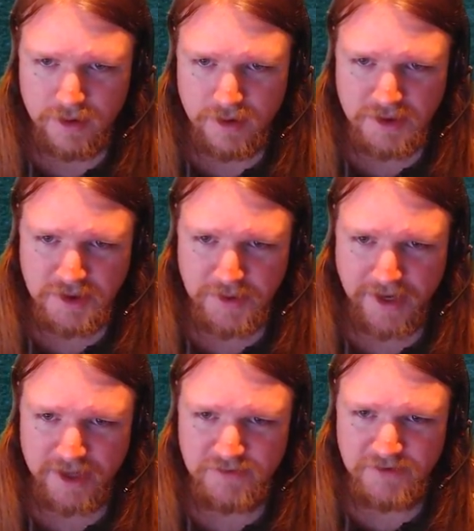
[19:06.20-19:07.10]
Doing
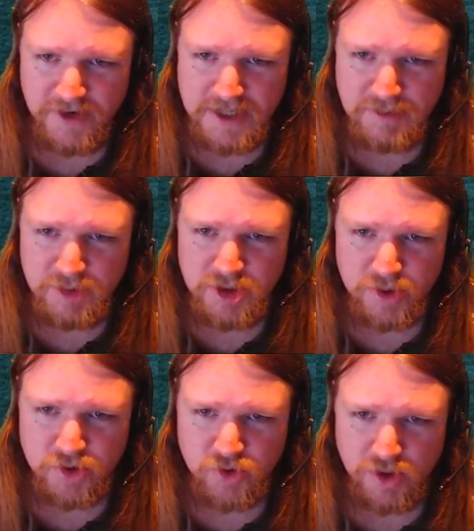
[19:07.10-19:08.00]
extra fire damage to a
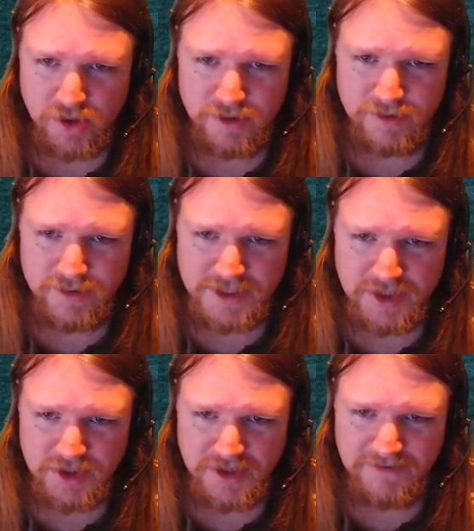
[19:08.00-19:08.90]
troll.
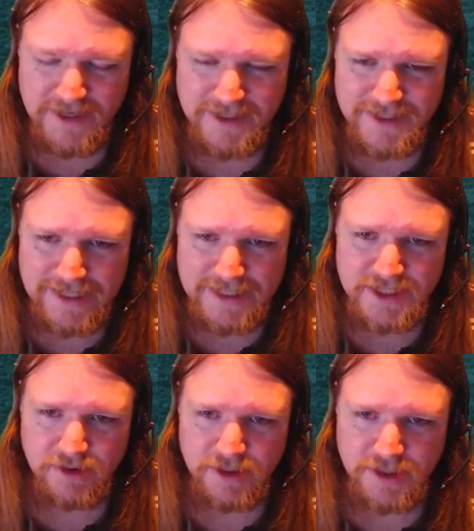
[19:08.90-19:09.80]
Sounds like a
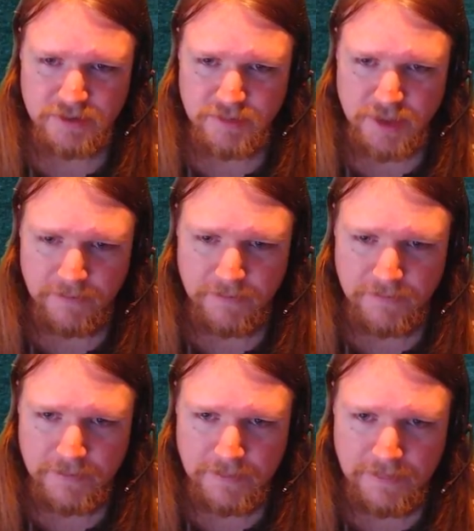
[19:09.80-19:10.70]
fantastic idea to me.
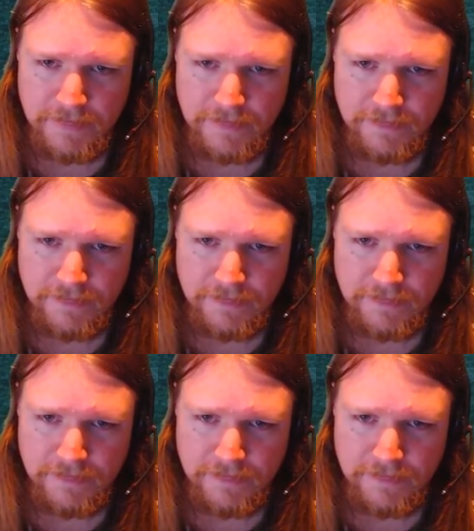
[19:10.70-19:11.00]
Oh,